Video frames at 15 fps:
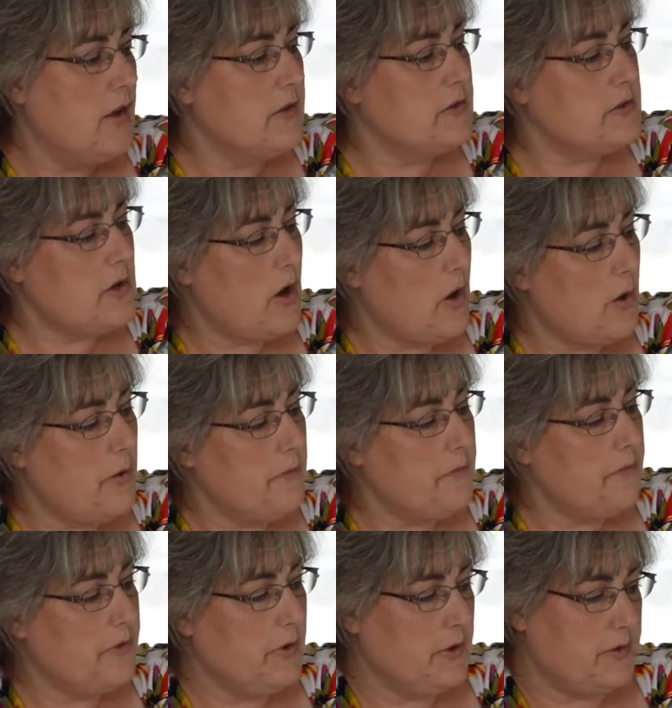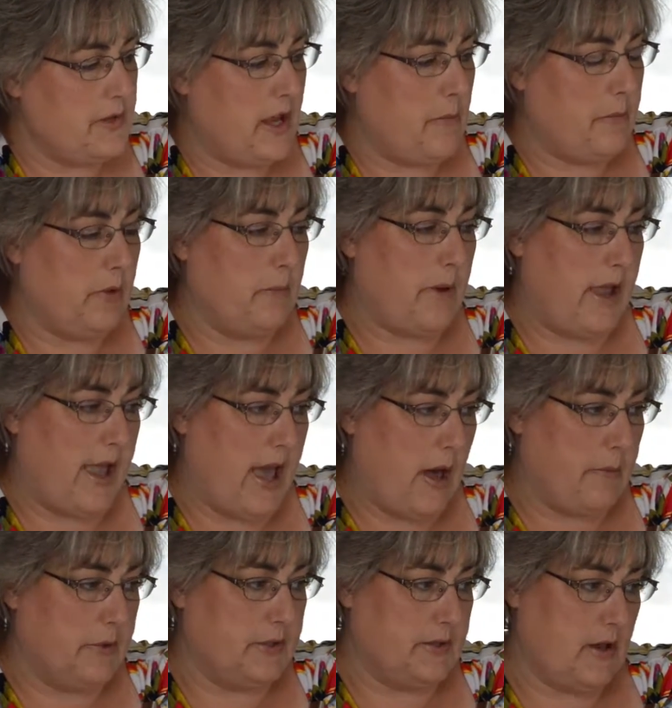So, for example, my
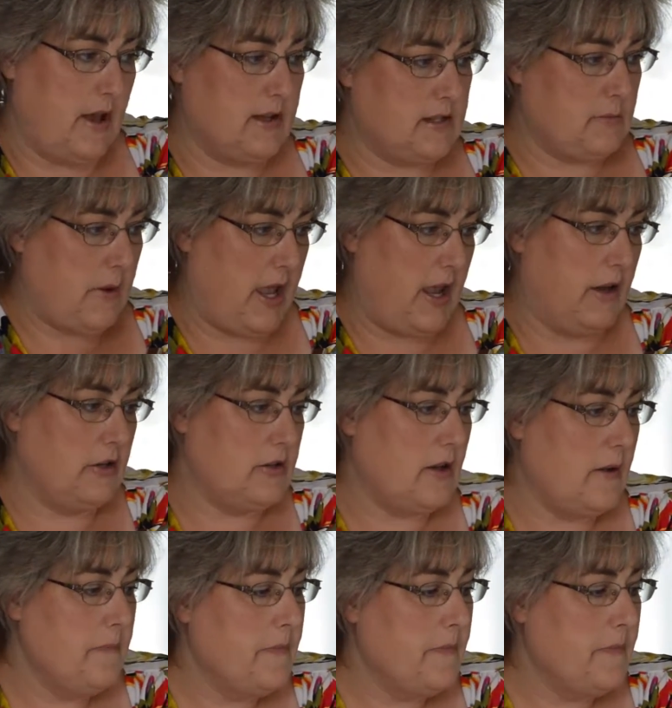applesauce page.